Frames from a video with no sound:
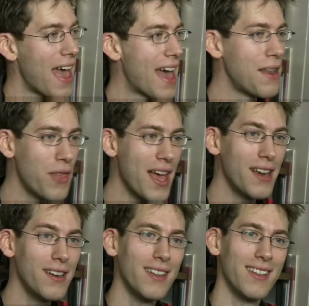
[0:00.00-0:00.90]
And
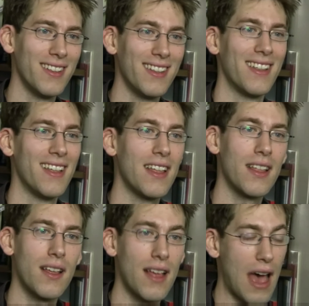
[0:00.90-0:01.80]
then
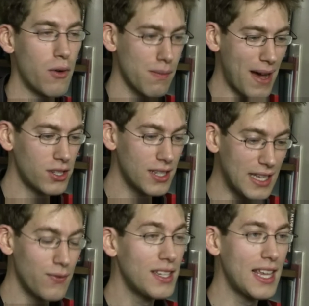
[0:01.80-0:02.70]
I was about to
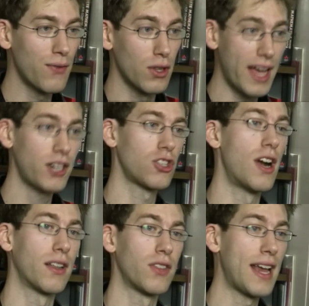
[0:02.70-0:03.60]
even give a lecture
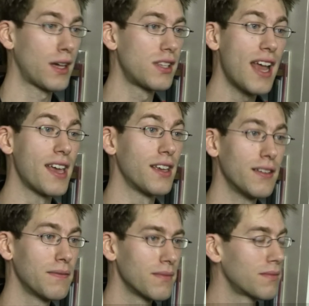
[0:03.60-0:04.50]
on it the next day.
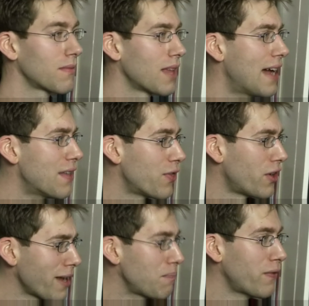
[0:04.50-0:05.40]
And then the night